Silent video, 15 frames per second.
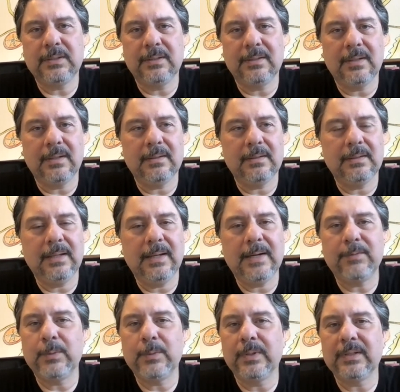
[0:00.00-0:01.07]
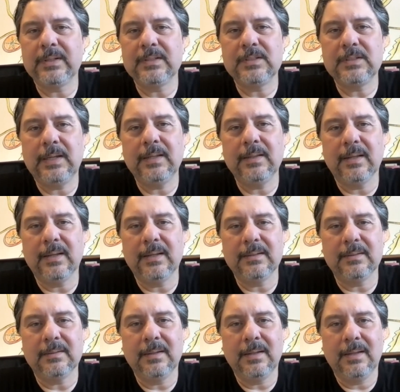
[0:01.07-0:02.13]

And uh, not everyone can say that. And